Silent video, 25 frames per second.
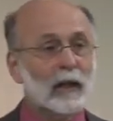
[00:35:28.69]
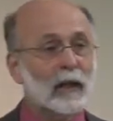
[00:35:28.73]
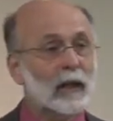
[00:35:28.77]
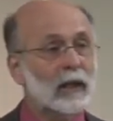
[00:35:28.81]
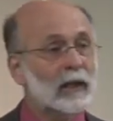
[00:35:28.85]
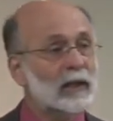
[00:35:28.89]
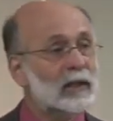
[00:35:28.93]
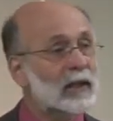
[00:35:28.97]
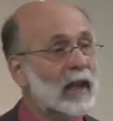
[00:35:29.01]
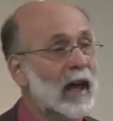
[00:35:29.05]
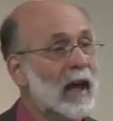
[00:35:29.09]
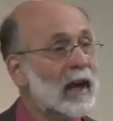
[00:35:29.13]

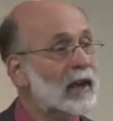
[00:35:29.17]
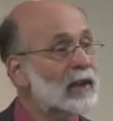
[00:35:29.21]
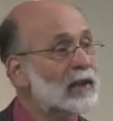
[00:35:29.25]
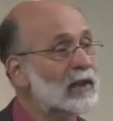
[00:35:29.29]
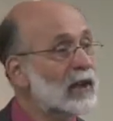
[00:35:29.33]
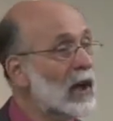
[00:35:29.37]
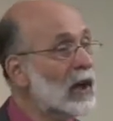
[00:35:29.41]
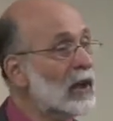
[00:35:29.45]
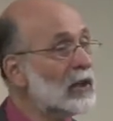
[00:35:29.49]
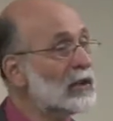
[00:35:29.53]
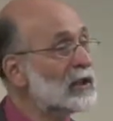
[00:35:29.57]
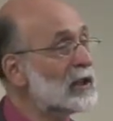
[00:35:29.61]
is that
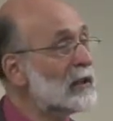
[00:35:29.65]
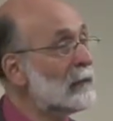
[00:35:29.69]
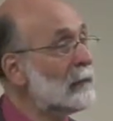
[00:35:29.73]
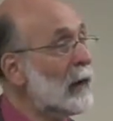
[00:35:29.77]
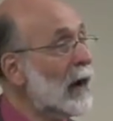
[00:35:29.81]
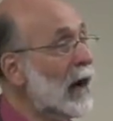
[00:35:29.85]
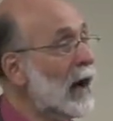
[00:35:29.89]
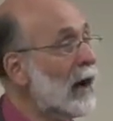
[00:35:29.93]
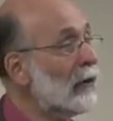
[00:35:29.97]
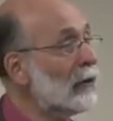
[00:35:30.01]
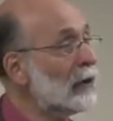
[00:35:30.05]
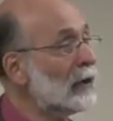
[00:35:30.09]
adults
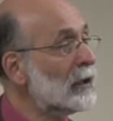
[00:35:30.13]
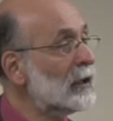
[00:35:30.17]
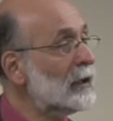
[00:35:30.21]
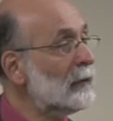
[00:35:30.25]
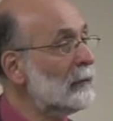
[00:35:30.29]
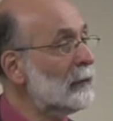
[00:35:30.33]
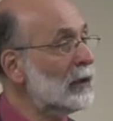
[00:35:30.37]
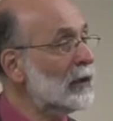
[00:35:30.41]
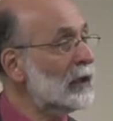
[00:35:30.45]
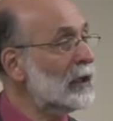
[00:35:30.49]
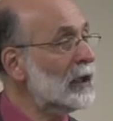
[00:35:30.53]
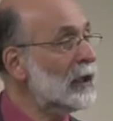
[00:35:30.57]
apparently
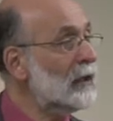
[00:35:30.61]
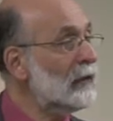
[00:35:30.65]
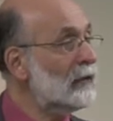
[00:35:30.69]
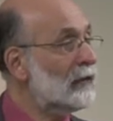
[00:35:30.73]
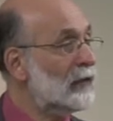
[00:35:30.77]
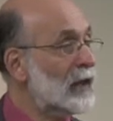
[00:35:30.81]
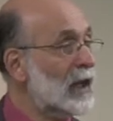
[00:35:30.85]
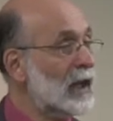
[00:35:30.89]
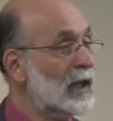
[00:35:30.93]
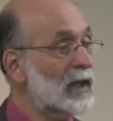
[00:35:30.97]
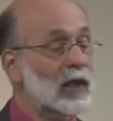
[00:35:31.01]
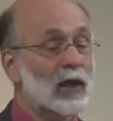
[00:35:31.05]

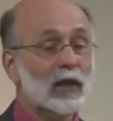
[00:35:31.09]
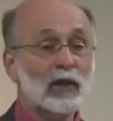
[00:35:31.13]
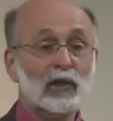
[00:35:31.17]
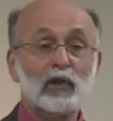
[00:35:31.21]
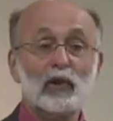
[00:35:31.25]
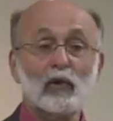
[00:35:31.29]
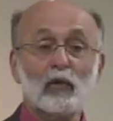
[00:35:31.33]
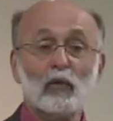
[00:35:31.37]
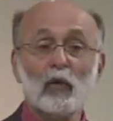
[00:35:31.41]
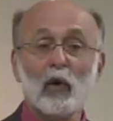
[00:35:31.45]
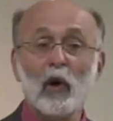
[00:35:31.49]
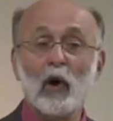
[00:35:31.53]
believe that
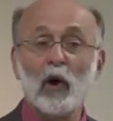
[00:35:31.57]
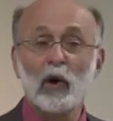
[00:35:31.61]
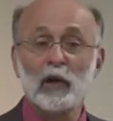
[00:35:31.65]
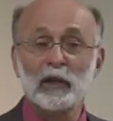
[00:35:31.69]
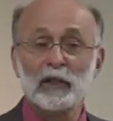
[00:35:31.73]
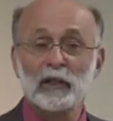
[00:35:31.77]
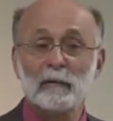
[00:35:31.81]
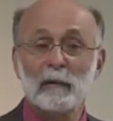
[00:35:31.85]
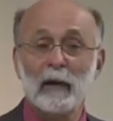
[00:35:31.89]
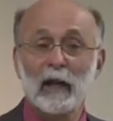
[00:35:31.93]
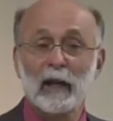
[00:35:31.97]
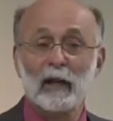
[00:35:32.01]
two
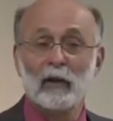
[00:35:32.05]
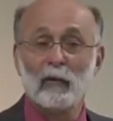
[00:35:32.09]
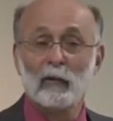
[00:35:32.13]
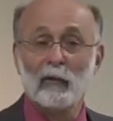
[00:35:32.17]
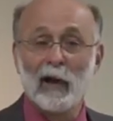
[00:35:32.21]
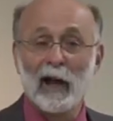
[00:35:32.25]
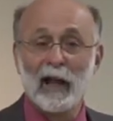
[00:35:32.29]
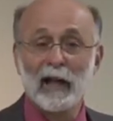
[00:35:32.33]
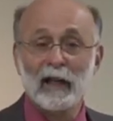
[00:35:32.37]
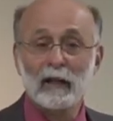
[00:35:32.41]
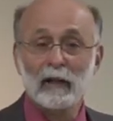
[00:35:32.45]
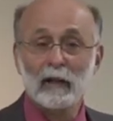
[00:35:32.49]
wrongs make a
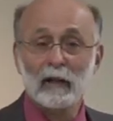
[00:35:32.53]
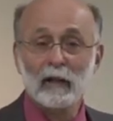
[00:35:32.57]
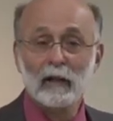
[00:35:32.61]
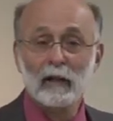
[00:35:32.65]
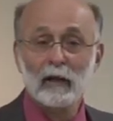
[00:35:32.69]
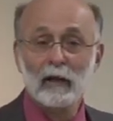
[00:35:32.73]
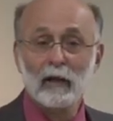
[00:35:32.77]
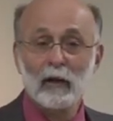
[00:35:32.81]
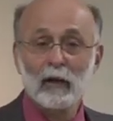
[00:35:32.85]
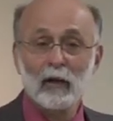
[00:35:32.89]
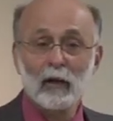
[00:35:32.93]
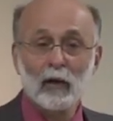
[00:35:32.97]
right.
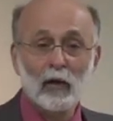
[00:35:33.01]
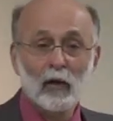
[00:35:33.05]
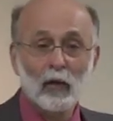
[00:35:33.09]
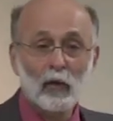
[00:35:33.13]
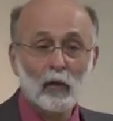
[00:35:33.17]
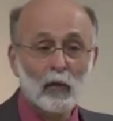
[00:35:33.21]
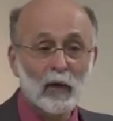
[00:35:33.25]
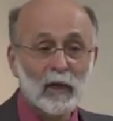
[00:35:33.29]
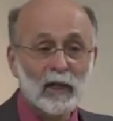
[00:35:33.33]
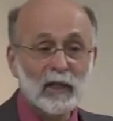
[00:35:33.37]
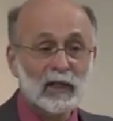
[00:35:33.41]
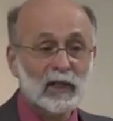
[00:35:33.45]

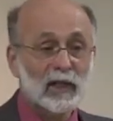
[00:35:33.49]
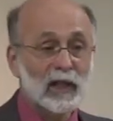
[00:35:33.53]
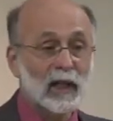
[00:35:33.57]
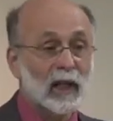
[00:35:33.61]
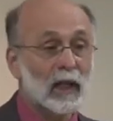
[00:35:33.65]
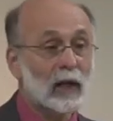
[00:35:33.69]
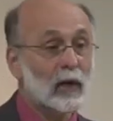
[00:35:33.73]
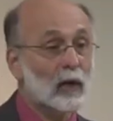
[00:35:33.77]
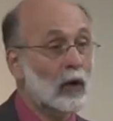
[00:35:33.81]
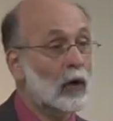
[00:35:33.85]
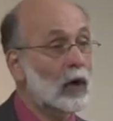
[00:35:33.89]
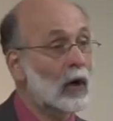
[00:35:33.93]
We
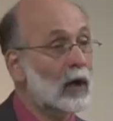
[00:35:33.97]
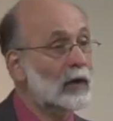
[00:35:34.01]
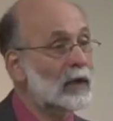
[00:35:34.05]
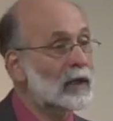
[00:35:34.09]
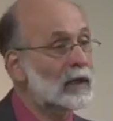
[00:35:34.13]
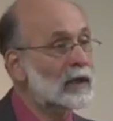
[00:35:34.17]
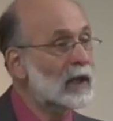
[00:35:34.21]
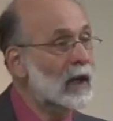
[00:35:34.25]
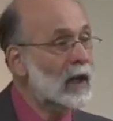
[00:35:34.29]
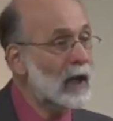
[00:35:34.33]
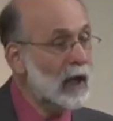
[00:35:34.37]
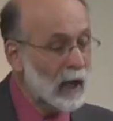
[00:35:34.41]
see it all the
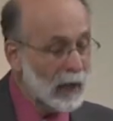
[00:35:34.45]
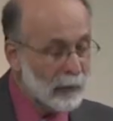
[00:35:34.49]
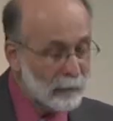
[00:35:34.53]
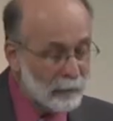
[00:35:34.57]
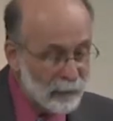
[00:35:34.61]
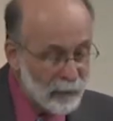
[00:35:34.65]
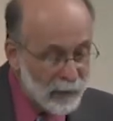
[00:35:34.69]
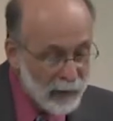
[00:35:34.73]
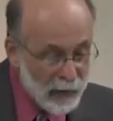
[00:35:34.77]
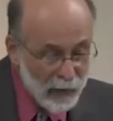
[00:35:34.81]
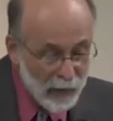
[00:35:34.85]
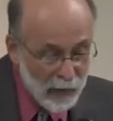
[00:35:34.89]
time.
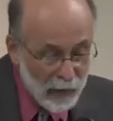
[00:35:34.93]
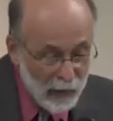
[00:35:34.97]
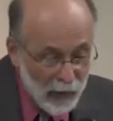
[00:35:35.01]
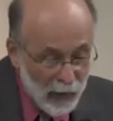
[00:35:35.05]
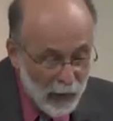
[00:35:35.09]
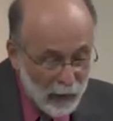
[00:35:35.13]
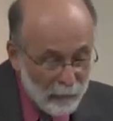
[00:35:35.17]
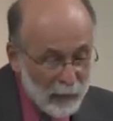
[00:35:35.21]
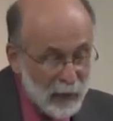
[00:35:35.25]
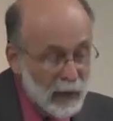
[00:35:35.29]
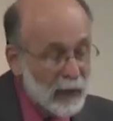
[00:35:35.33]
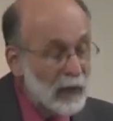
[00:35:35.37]

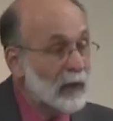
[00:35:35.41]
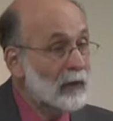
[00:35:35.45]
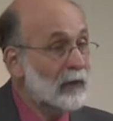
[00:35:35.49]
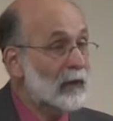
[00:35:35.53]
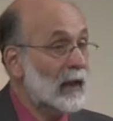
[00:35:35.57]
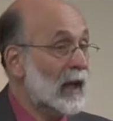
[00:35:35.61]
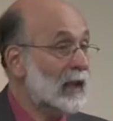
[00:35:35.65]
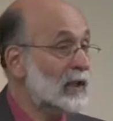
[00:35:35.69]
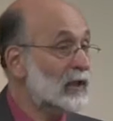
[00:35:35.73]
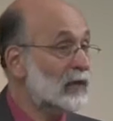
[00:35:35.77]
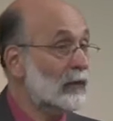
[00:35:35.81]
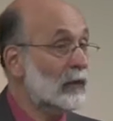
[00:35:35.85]
I mean,
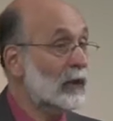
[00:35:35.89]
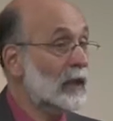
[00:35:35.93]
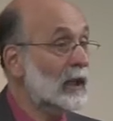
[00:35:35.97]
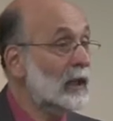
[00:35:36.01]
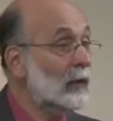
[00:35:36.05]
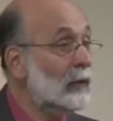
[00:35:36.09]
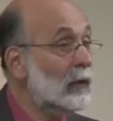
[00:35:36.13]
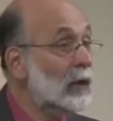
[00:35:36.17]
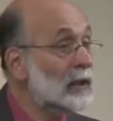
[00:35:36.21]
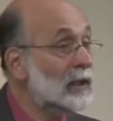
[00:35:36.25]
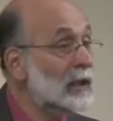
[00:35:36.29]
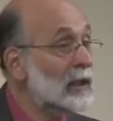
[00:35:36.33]
that's
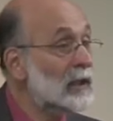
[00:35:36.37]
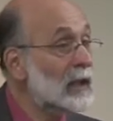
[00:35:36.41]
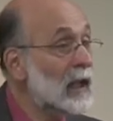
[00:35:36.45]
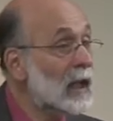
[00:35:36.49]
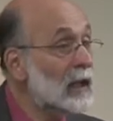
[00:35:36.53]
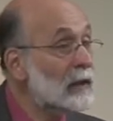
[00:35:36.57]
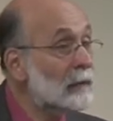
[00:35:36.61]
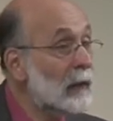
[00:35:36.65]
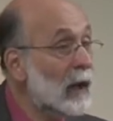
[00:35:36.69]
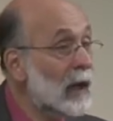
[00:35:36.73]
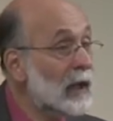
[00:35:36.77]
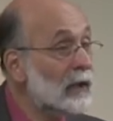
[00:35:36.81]
really what the
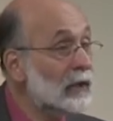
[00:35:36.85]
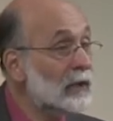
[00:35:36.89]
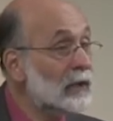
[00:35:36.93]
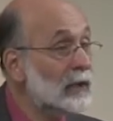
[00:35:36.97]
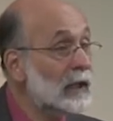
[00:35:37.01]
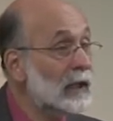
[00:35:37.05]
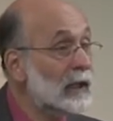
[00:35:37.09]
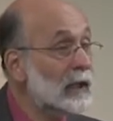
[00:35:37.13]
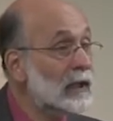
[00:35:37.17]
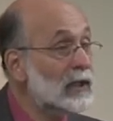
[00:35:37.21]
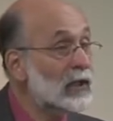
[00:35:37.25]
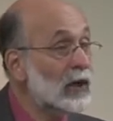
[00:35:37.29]
death
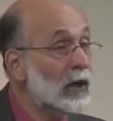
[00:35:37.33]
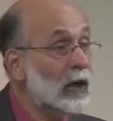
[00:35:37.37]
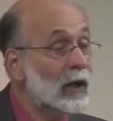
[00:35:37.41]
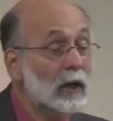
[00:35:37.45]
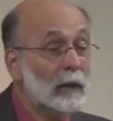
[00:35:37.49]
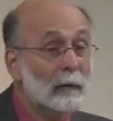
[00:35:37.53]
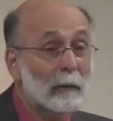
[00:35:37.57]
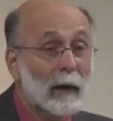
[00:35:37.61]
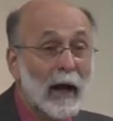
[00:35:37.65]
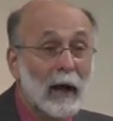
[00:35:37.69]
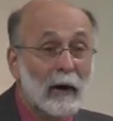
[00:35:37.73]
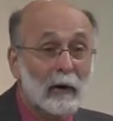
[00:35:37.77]
penalty is
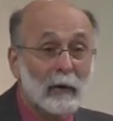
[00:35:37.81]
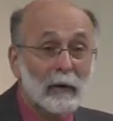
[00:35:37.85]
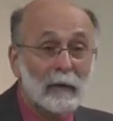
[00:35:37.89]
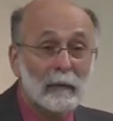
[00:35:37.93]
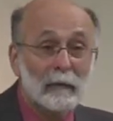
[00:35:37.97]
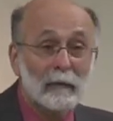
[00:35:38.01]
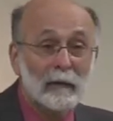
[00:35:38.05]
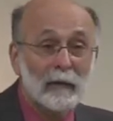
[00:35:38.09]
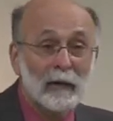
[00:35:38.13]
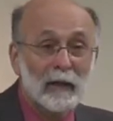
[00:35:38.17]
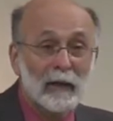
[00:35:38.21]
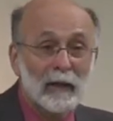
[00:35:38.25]
all
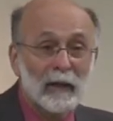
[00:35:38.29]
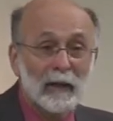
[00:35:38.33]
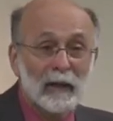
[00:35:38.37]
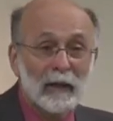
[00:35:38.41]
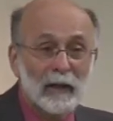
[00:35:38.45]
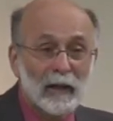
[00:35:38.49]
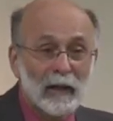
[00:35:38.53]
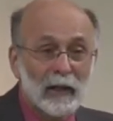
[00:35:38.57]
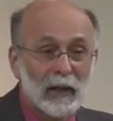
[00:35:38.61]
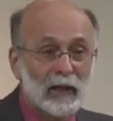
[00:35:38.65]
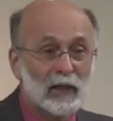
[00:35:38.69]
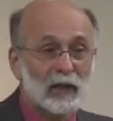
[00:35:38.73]
about.
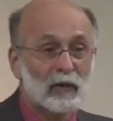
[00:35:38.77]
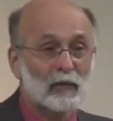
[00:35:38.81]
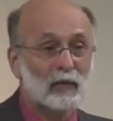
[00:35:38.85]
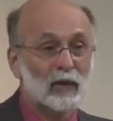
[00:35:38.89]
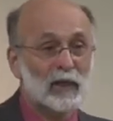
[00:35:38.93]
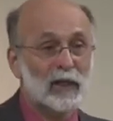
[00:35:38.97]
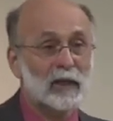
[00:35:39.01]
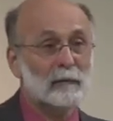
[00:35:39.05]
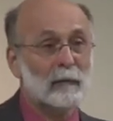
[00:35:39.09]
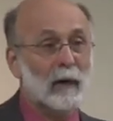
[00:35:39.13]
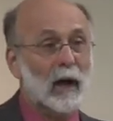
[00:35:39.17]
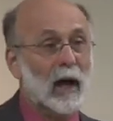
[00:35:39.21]
It's
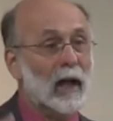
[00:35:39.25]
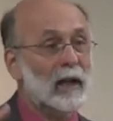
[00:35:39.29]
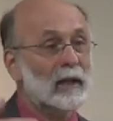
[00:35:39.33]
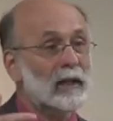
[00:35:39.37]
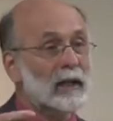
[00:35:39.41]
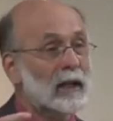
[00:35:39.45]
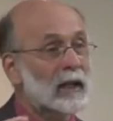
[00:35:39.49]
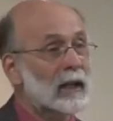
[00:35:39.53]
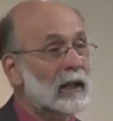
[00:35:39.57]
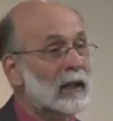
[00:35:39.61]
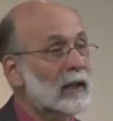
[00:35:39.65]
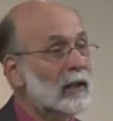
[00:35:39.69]

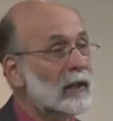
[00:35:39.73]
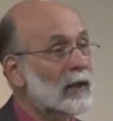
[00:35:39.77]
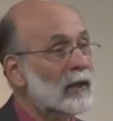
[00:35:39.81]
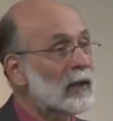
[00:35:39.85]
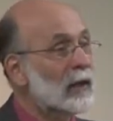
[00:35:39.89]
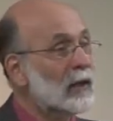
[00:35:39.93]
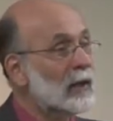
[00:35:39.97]
responding